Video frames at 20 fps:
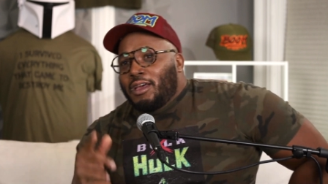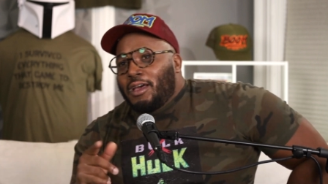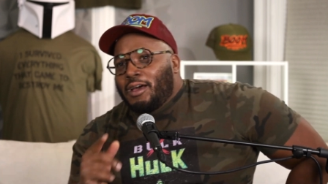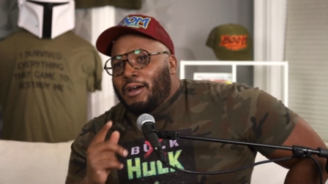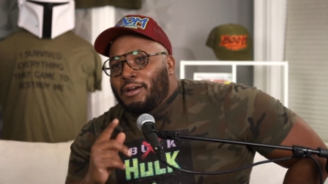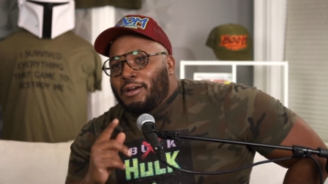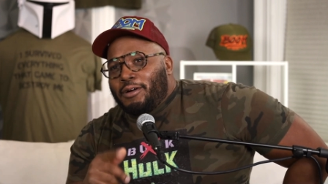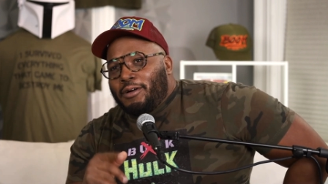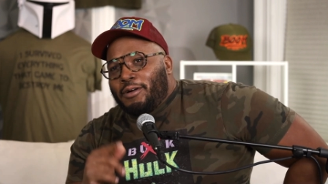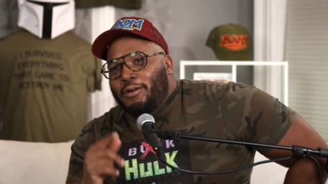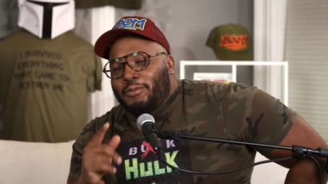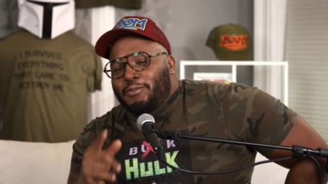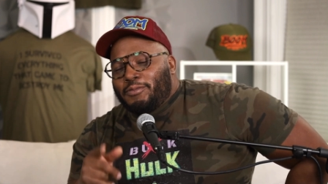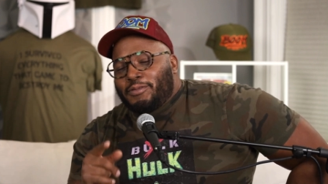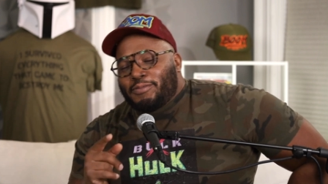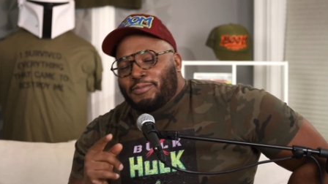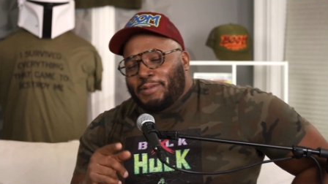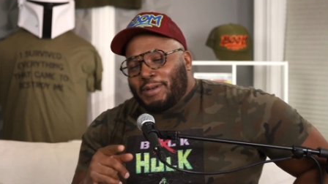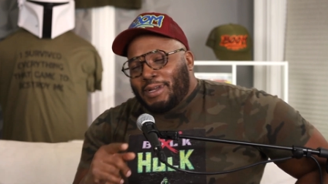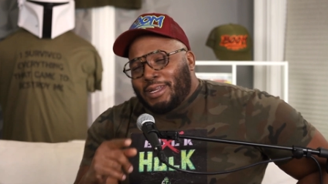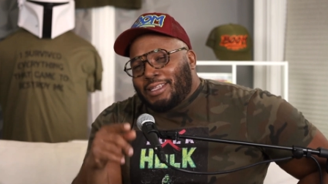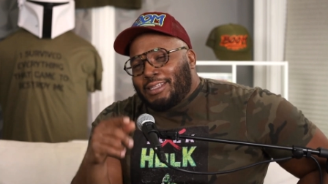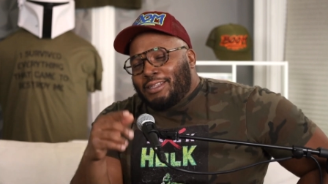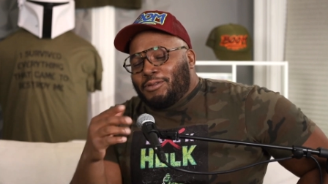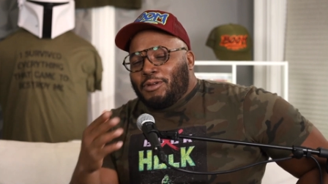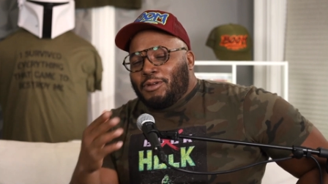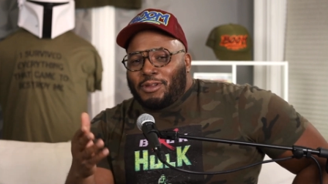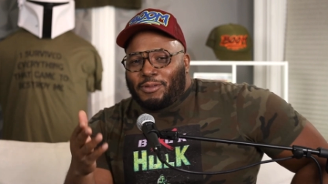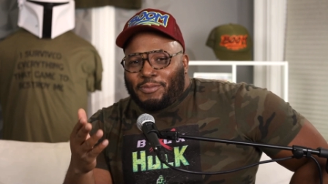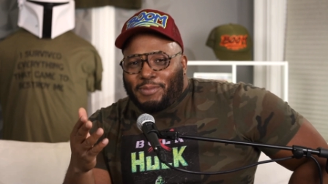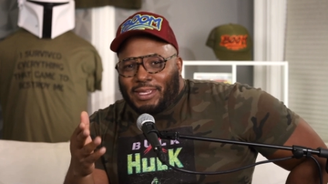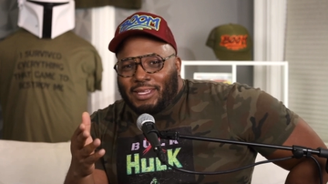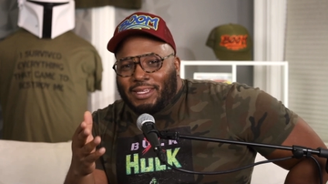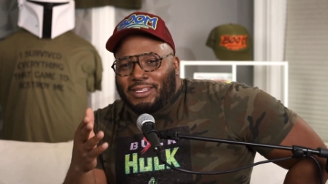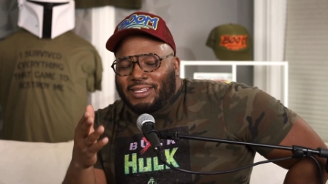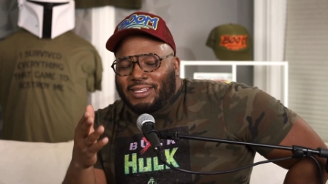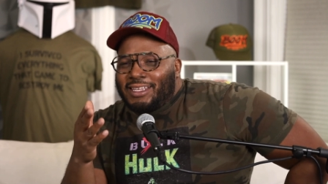But, you know what I mean?